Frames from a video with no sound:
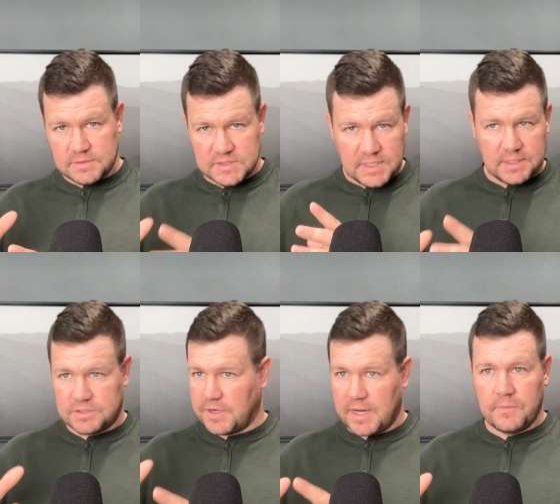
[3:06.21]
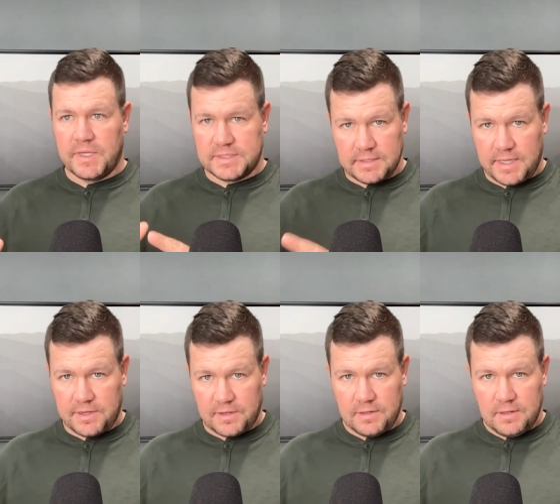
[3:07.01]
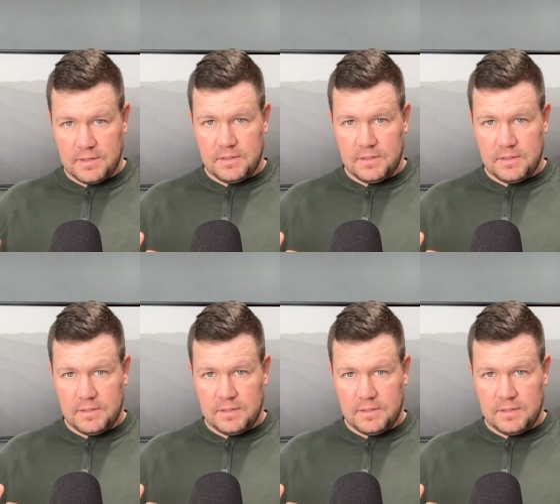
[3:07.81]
six or eight weeks later,